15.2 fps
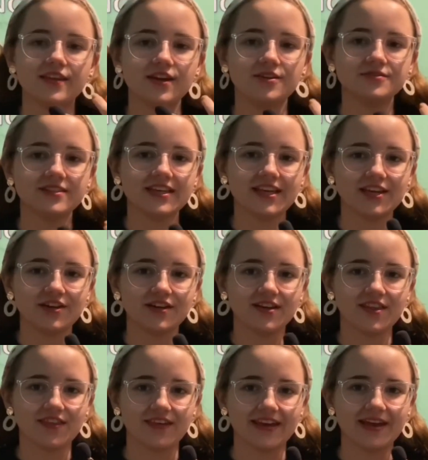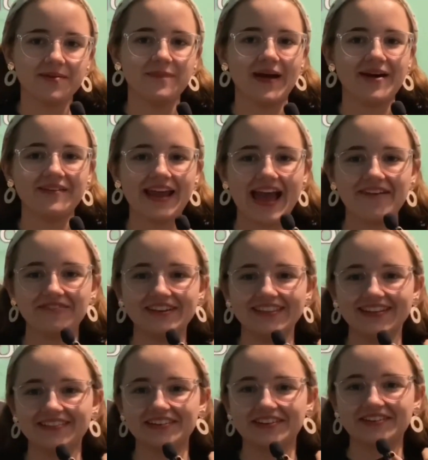only good thing about having
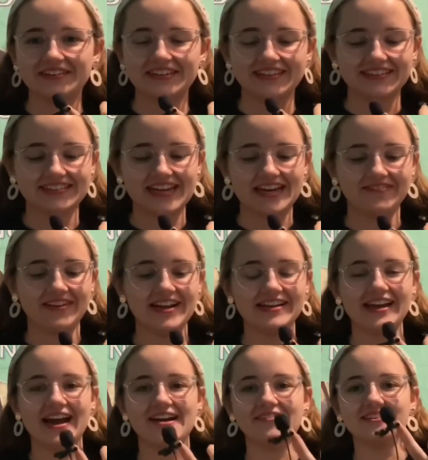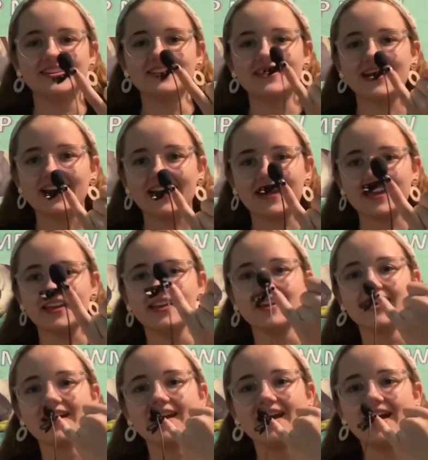these acrylics on right now is that I can
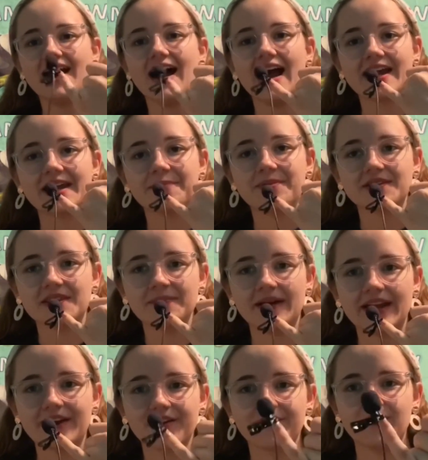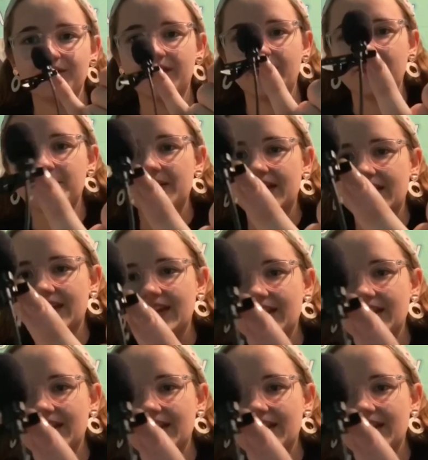put the microphone on the pinky.